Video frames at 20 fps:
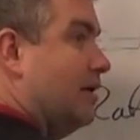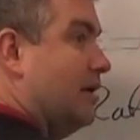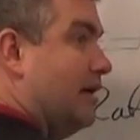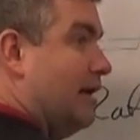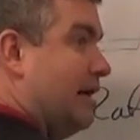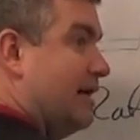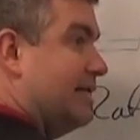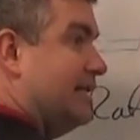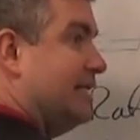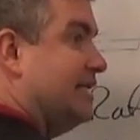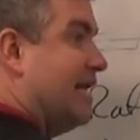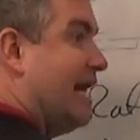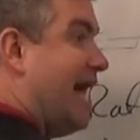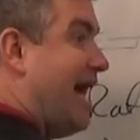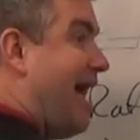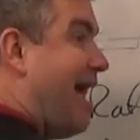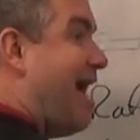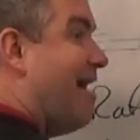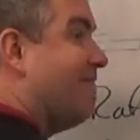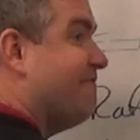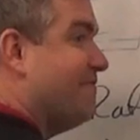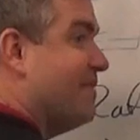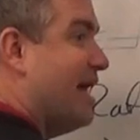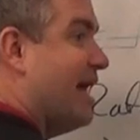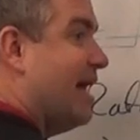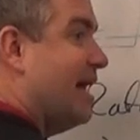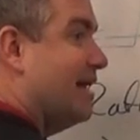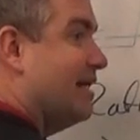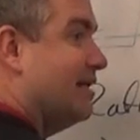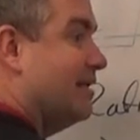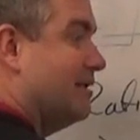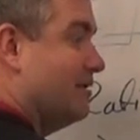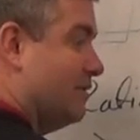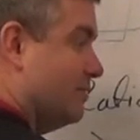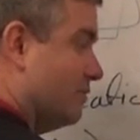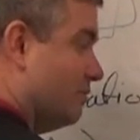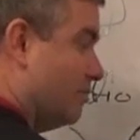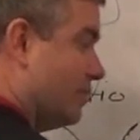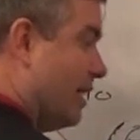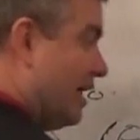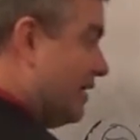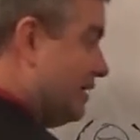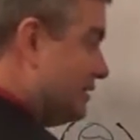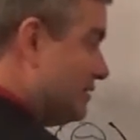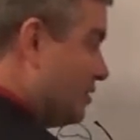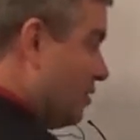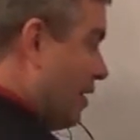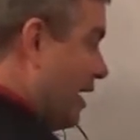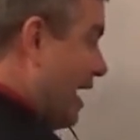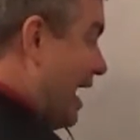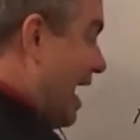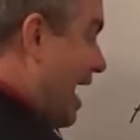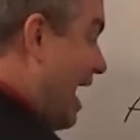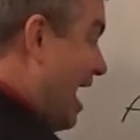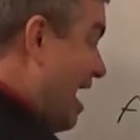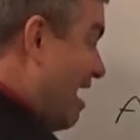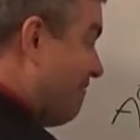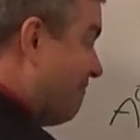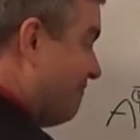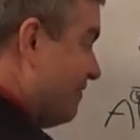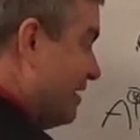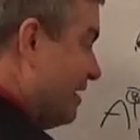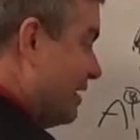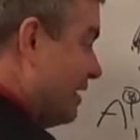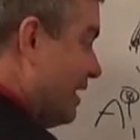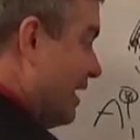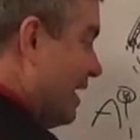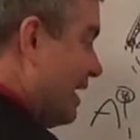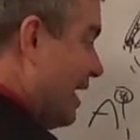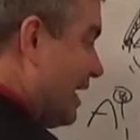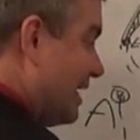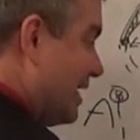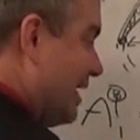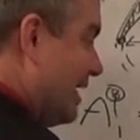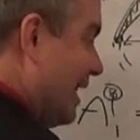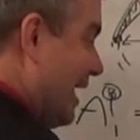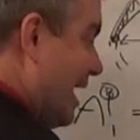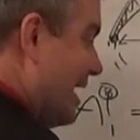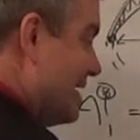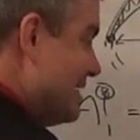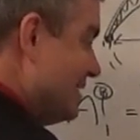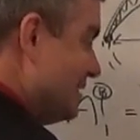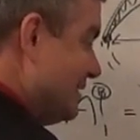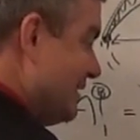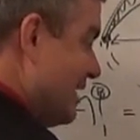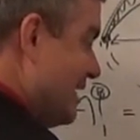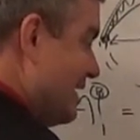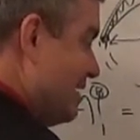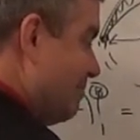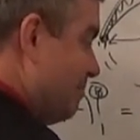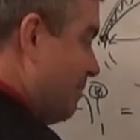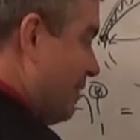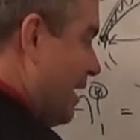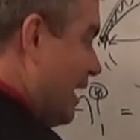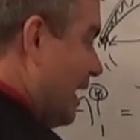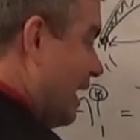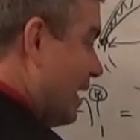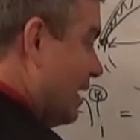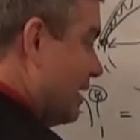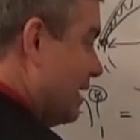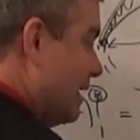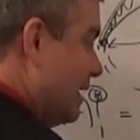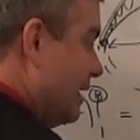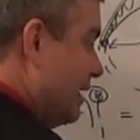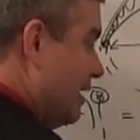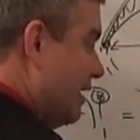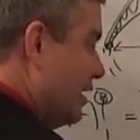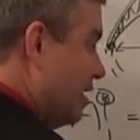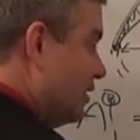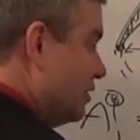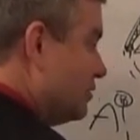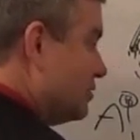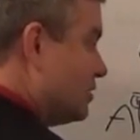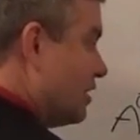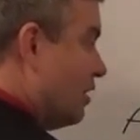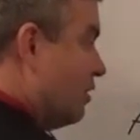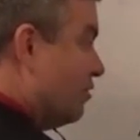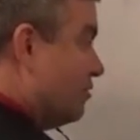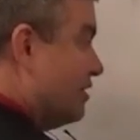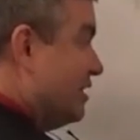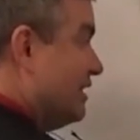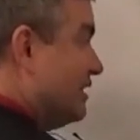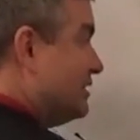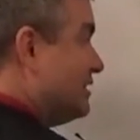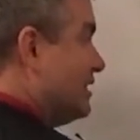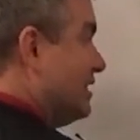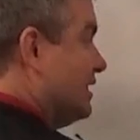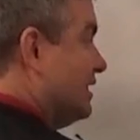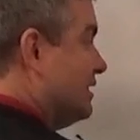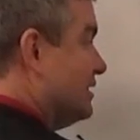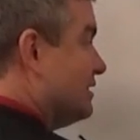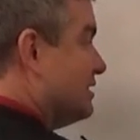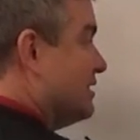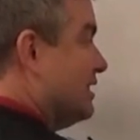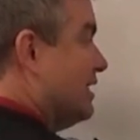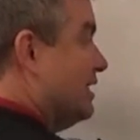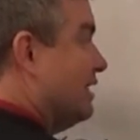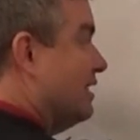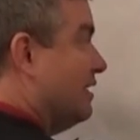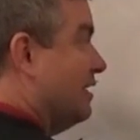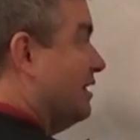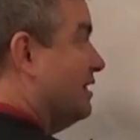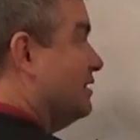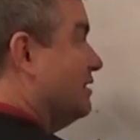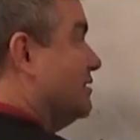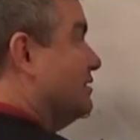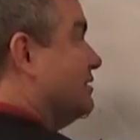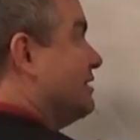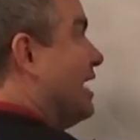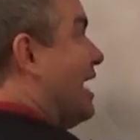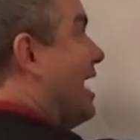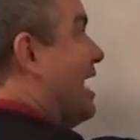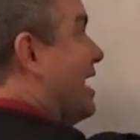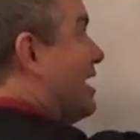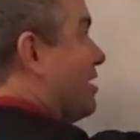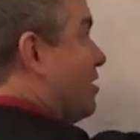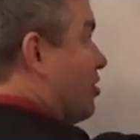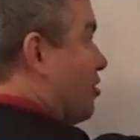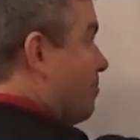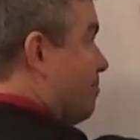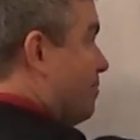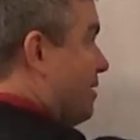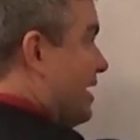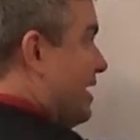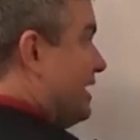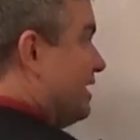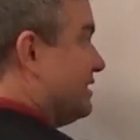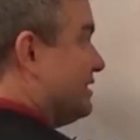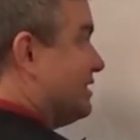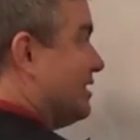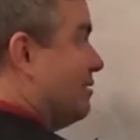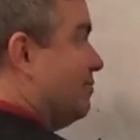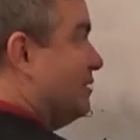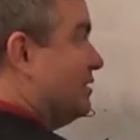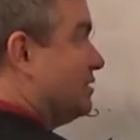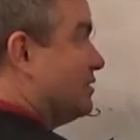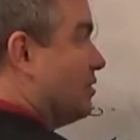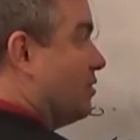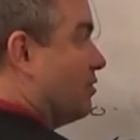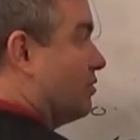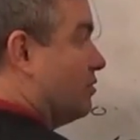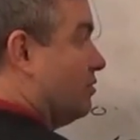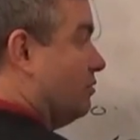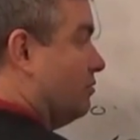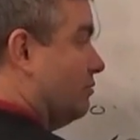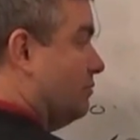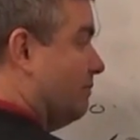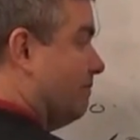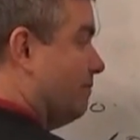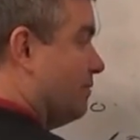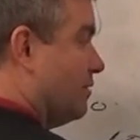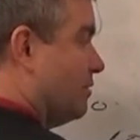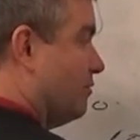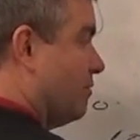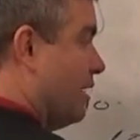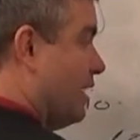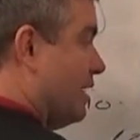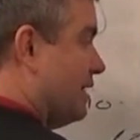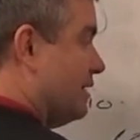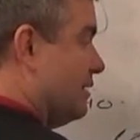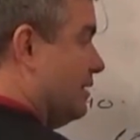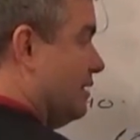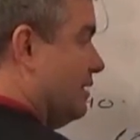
I need to half that. Okay, so I half it and I get 18 pi. So this is the entire big semicircle, right?